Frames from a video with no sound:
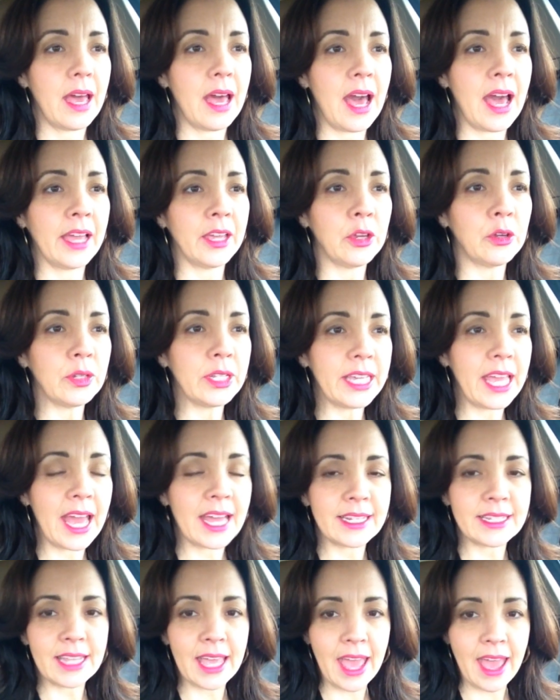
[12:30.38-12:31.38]
I only
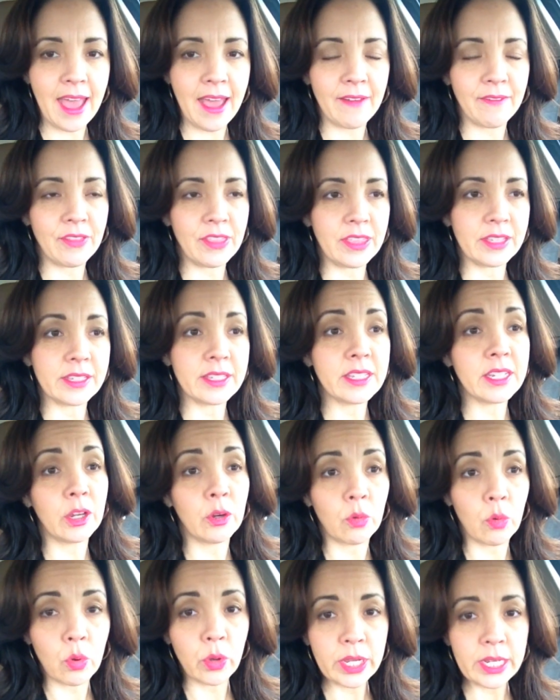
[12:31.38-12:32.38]
had to have the
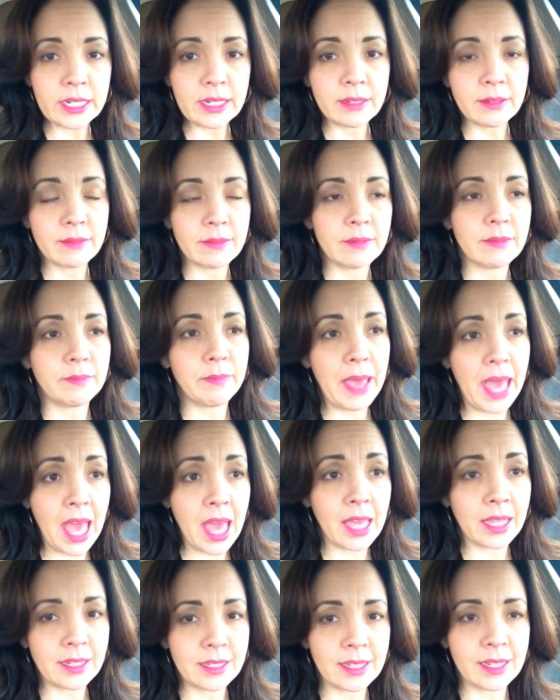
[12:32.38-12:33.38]
steroid
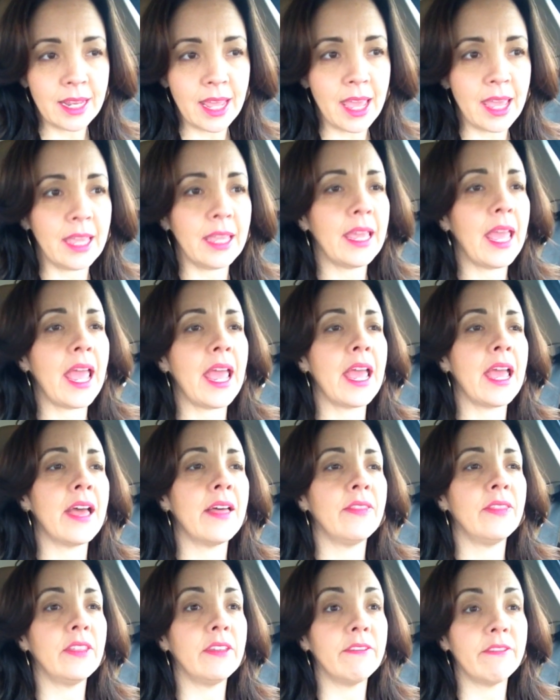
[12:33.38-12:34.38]
bag today
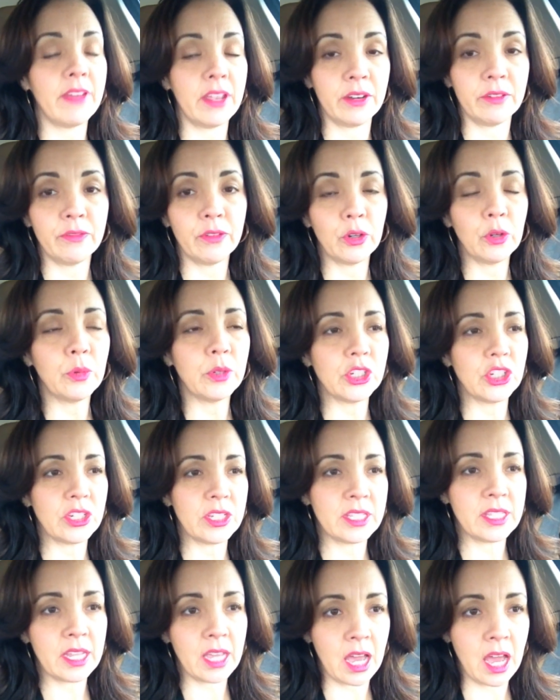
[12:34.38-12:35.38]
and the Venifer, which
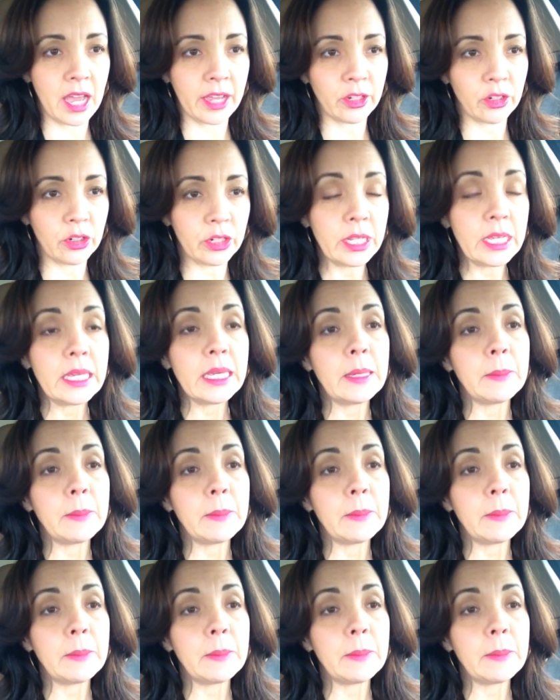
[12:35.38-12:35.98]
is the iron,